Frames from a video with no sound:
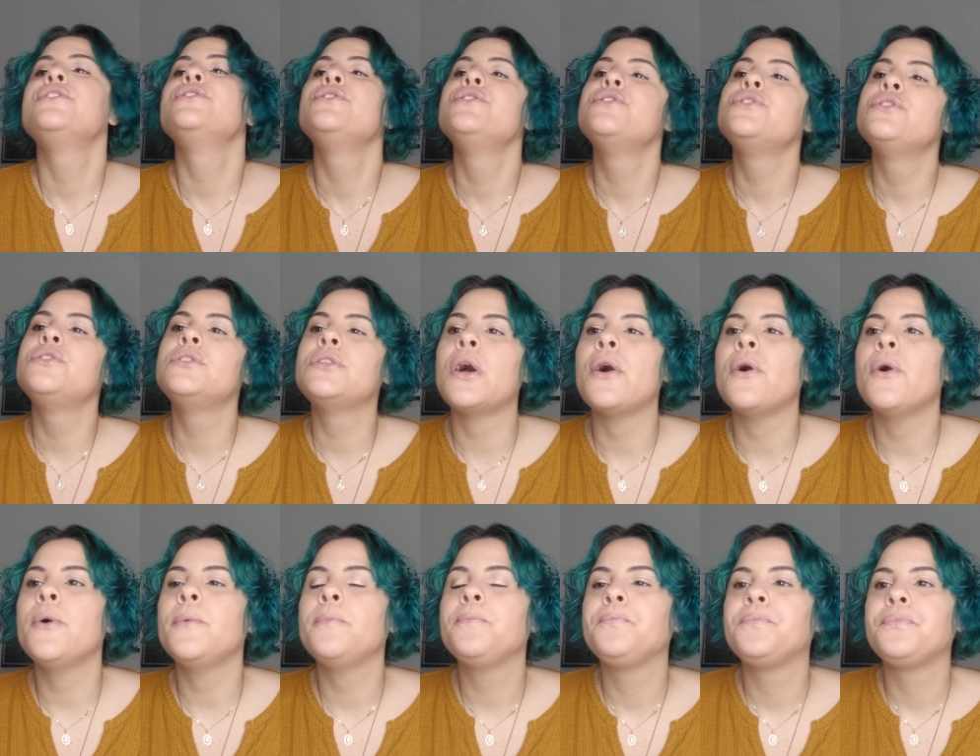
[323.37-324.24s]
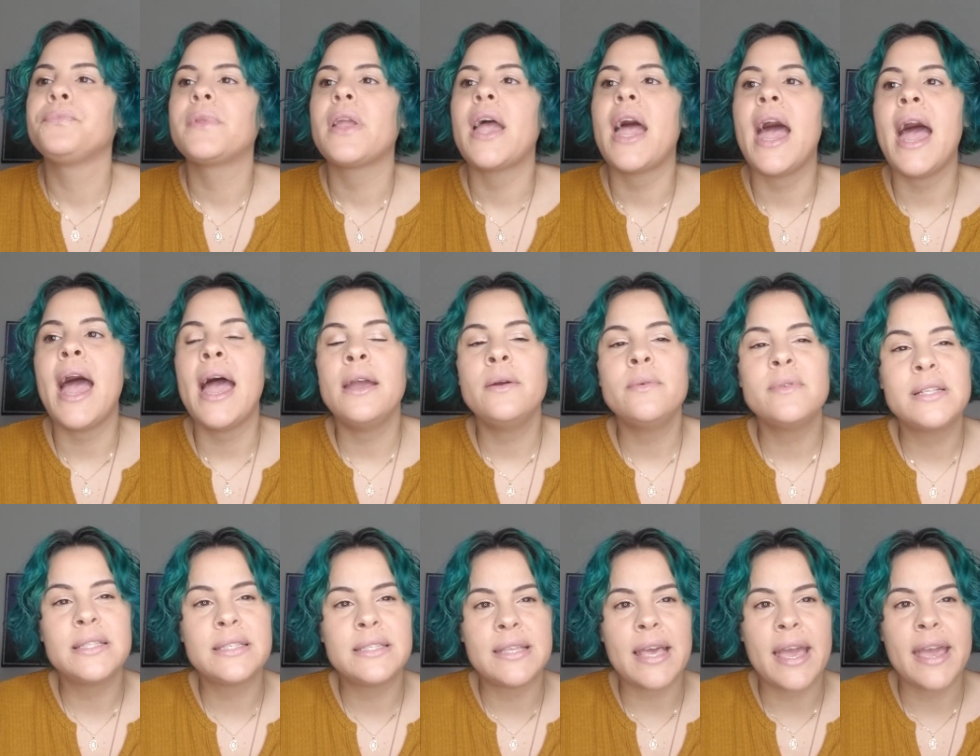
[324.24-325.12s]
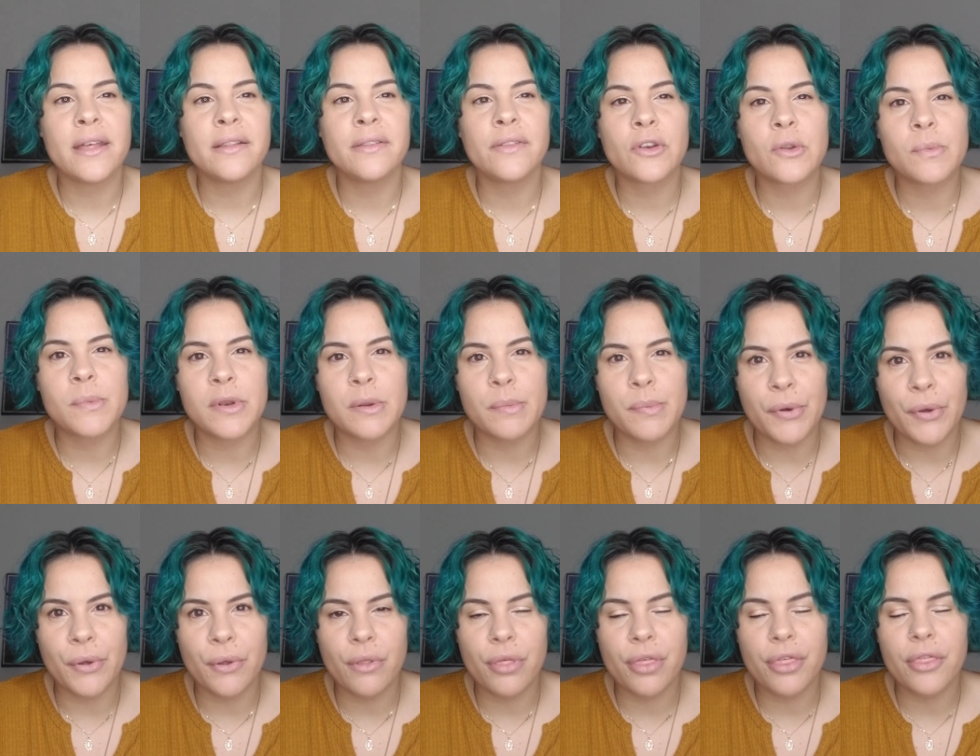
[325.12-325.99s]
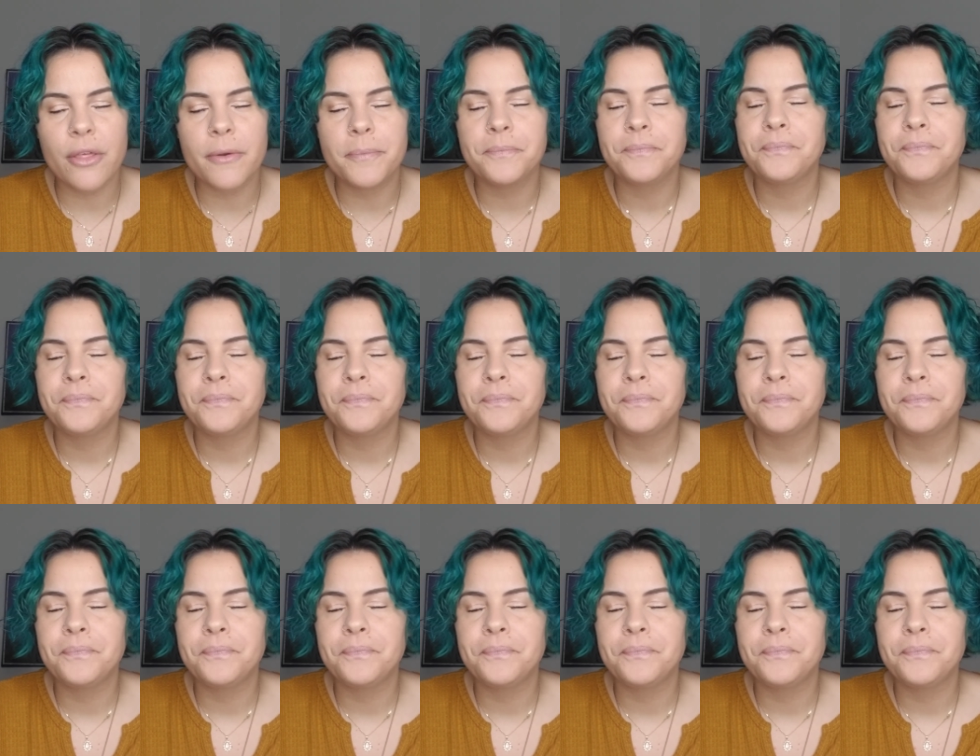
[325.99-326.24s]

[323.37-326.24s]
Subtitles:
So, I would say a little bit of both.